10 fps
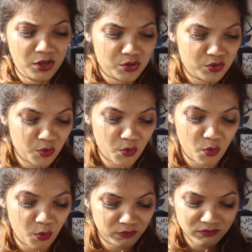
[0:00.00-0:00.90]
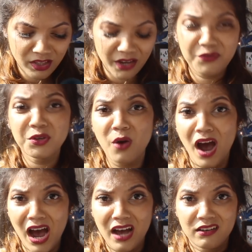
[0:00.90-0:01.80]
So if you
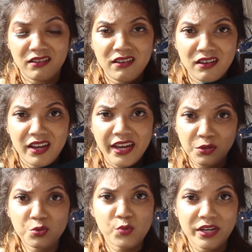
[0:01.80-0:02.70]
are into